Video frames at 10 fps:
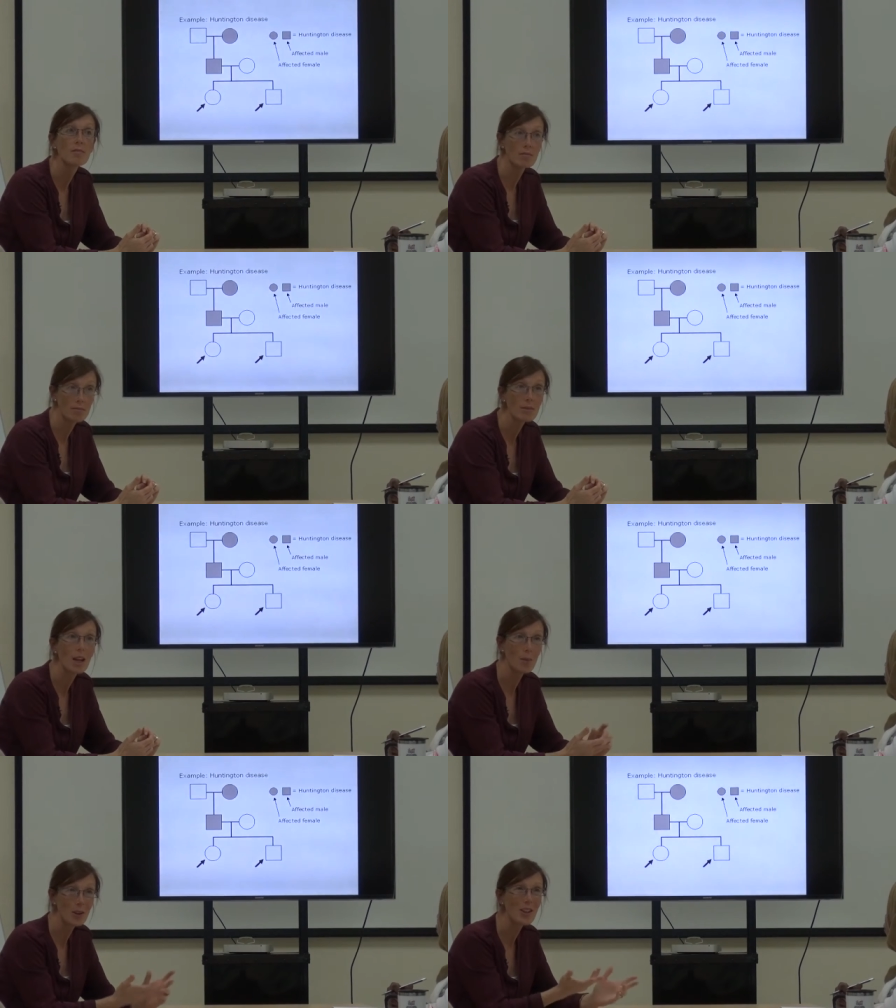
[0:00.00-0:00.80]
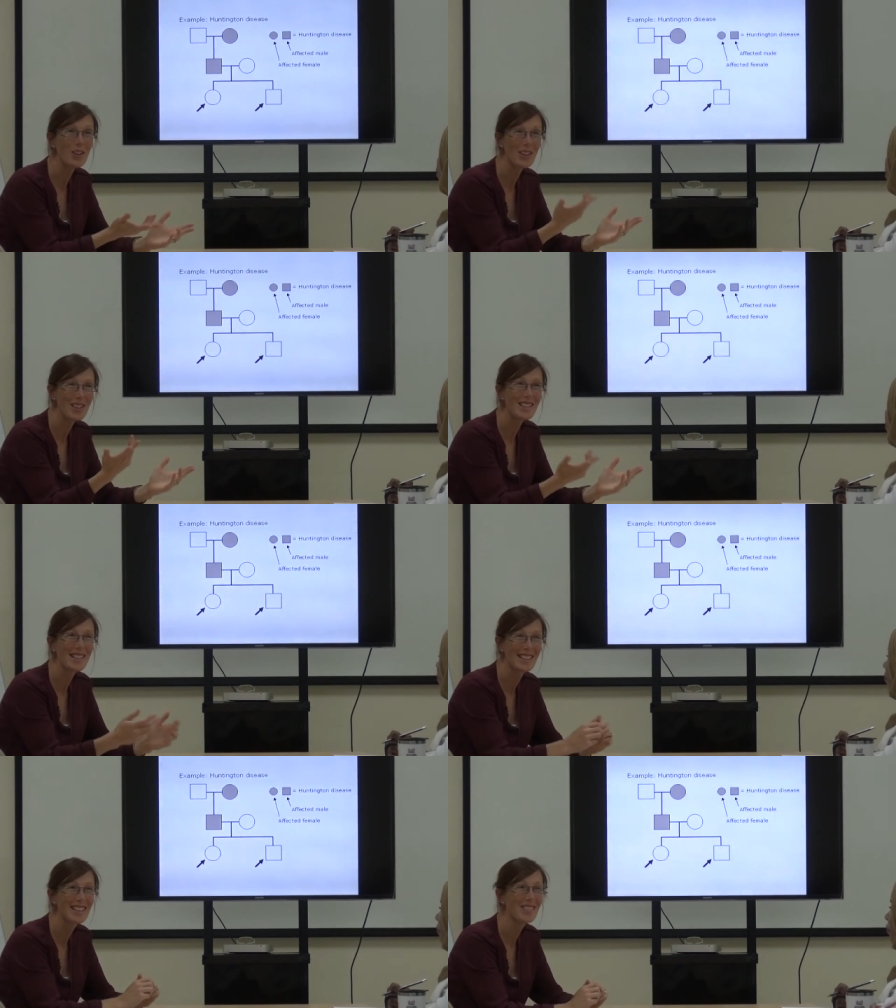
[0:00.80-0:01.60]
Hmm? Come on, you know it.
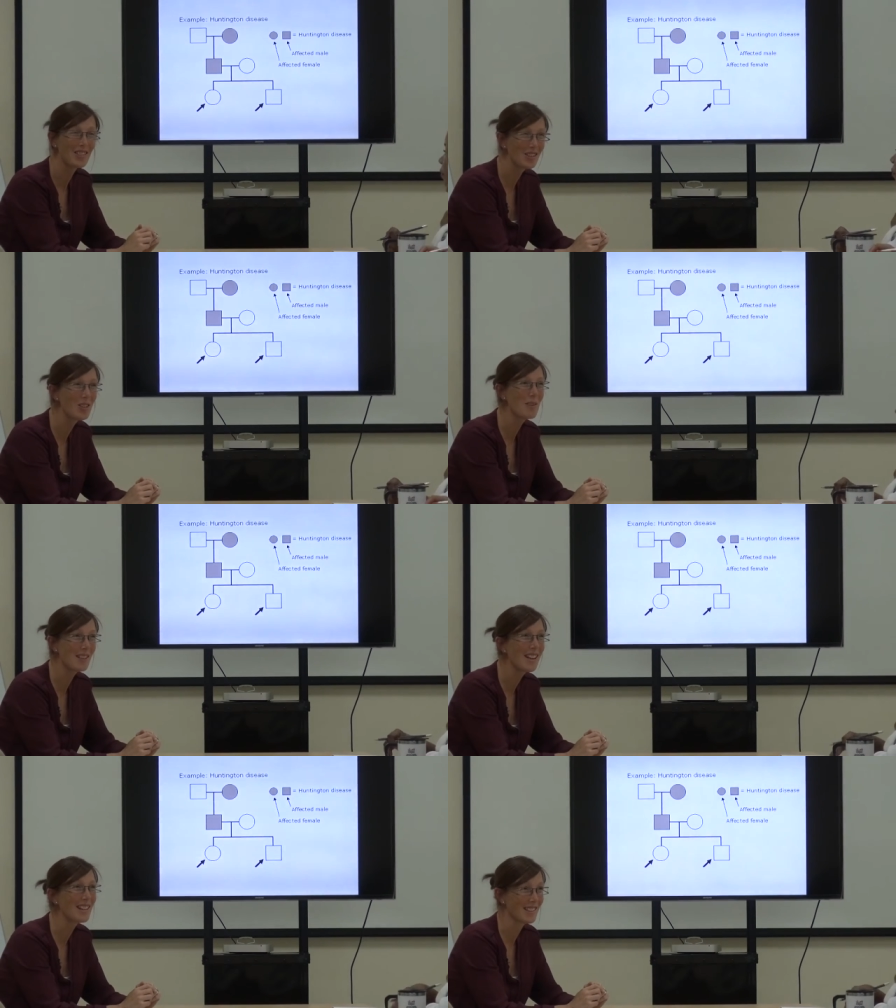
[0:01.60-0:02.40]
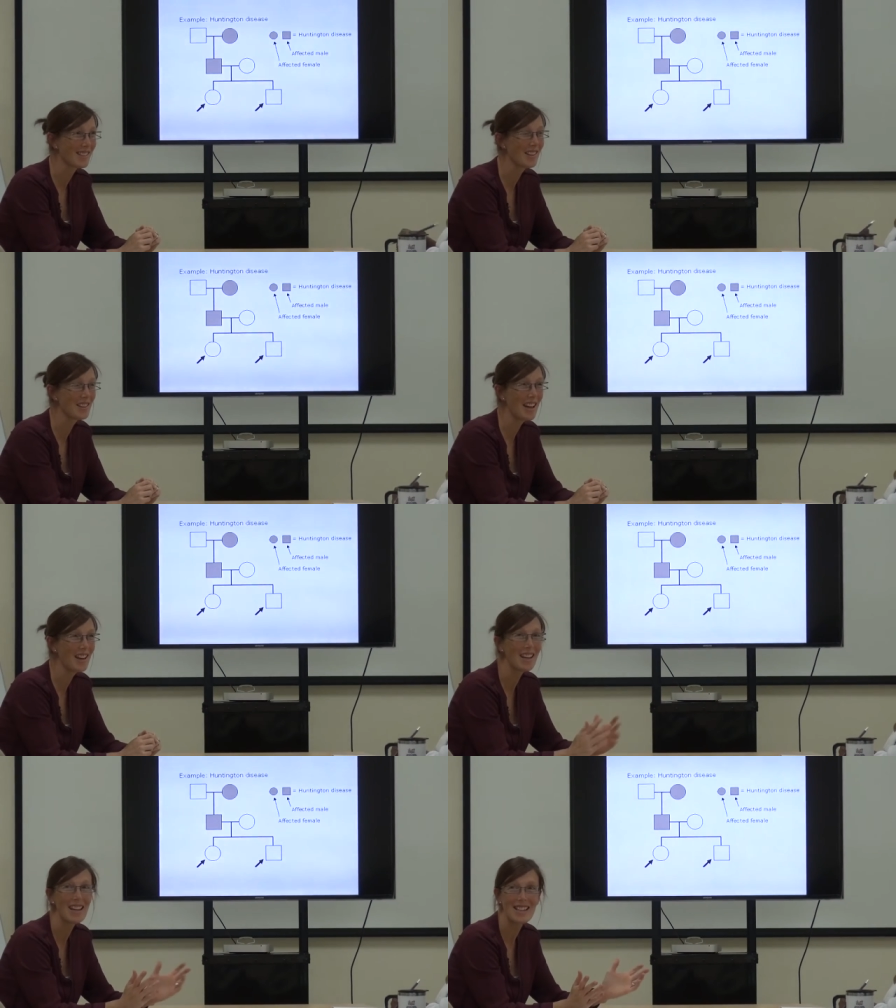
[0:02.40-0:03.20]
50%.
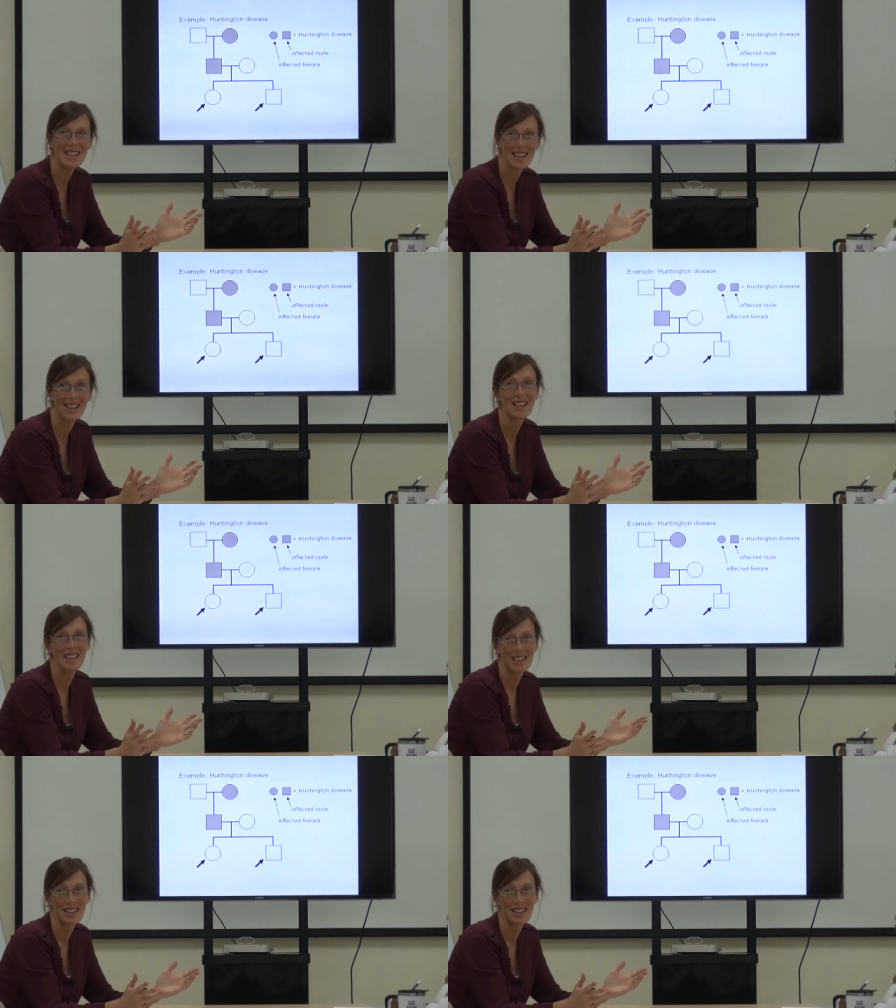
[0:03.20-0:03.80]
Okay, easy.